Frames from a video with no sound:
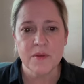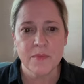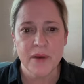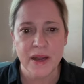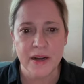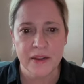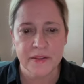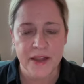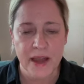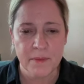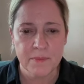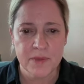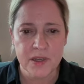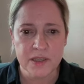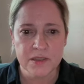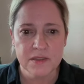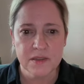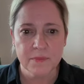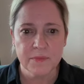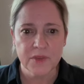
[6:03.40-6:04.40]
bet on that
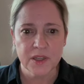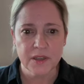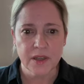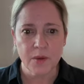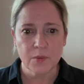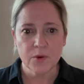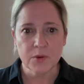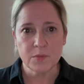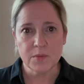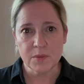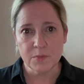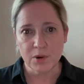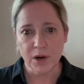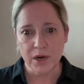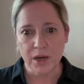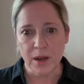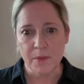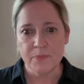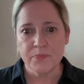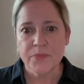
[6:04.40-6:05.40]
being something that would be
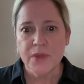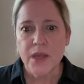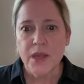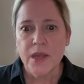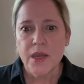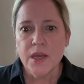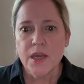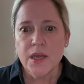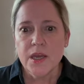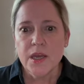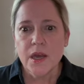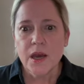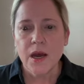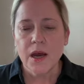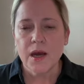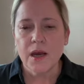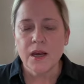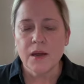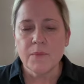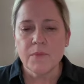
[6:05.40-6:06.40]
brought up.
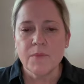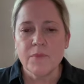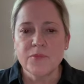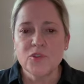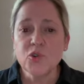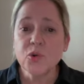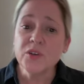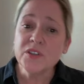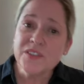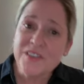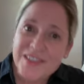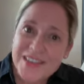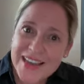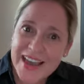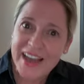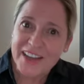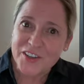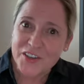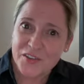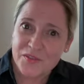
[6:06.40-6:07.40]
Towards the
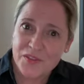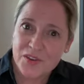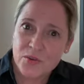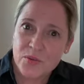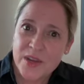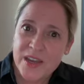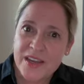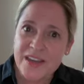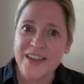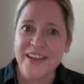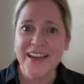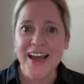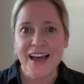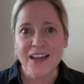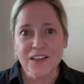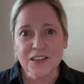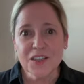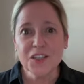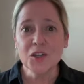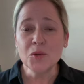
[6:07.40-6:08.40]
end of the week, it got
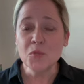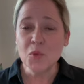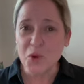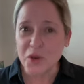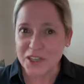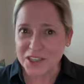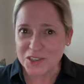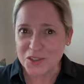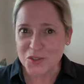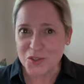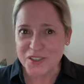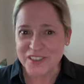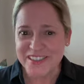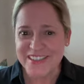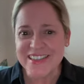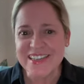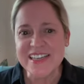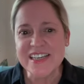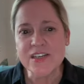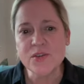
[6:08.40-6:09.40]
a little more
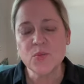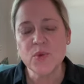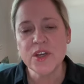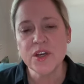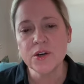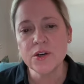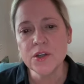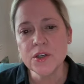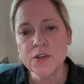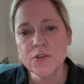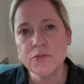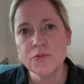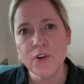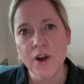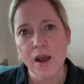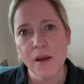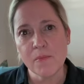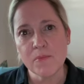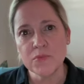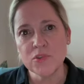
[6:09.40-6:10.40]
interesting. We heard
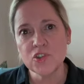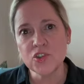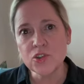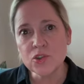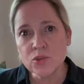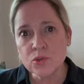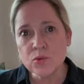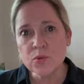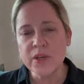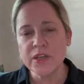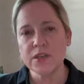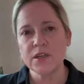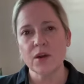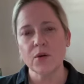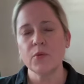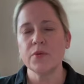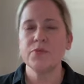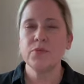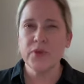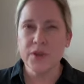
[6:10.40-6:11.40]
from
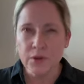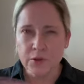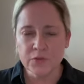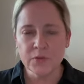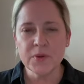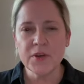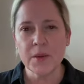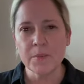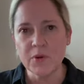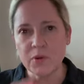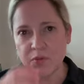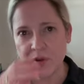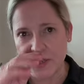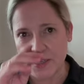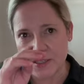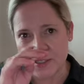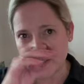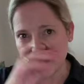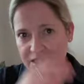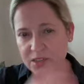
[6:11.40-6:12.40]
a number of
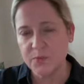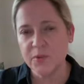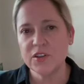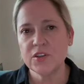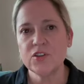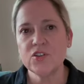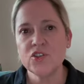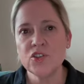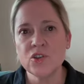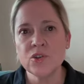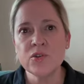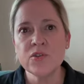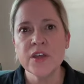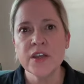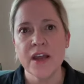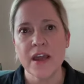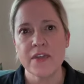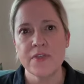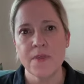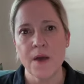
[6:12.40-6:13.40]
witnesses, but the two that
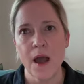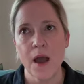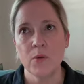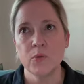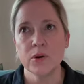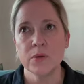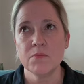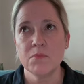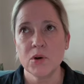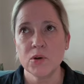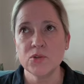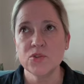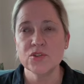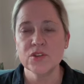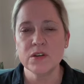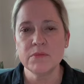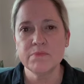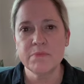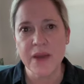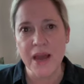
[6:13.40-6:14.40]
I thought were most
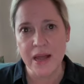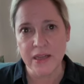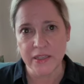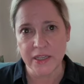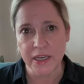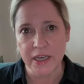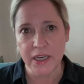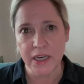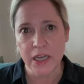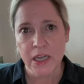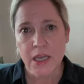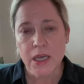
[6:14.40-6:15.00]
compelling